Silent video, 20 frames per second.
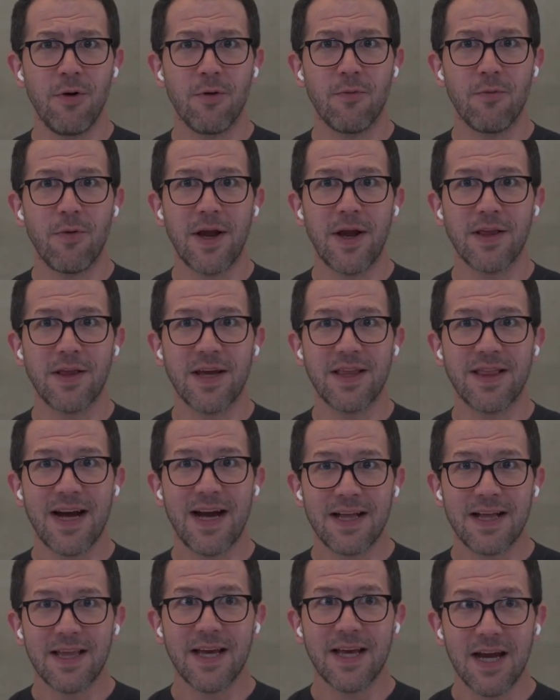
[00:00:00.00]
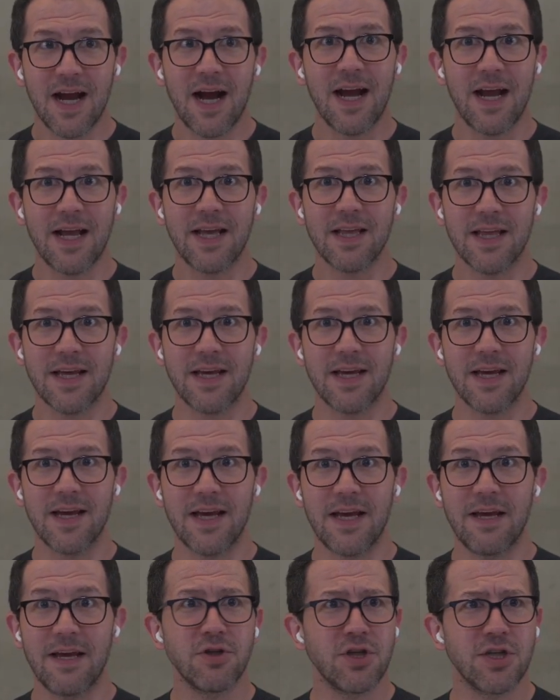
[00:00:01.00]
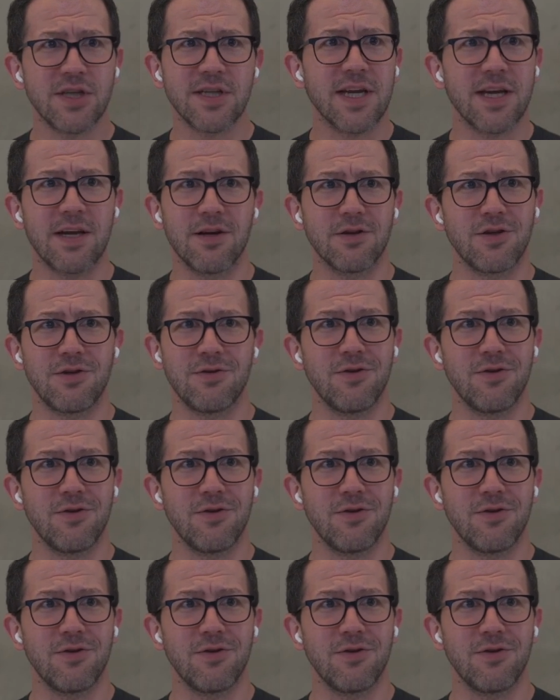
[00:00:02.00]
Right, like that, he was just like,